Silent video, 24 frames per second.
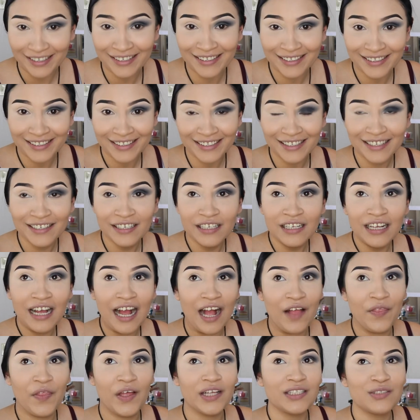
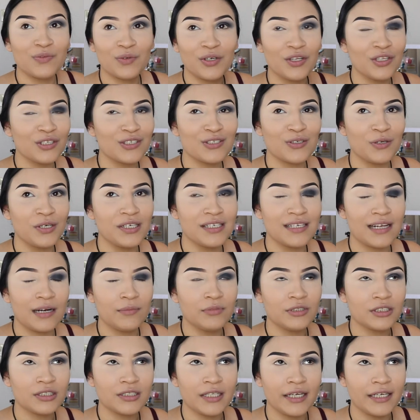And that's one of the stories that
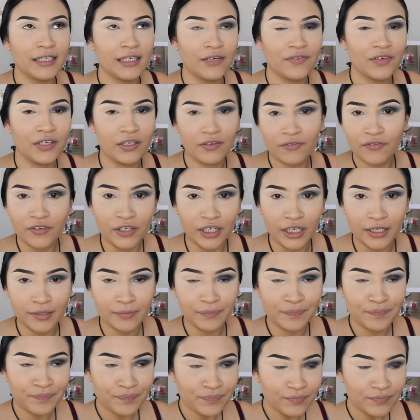I'm just, like, never gonna forget.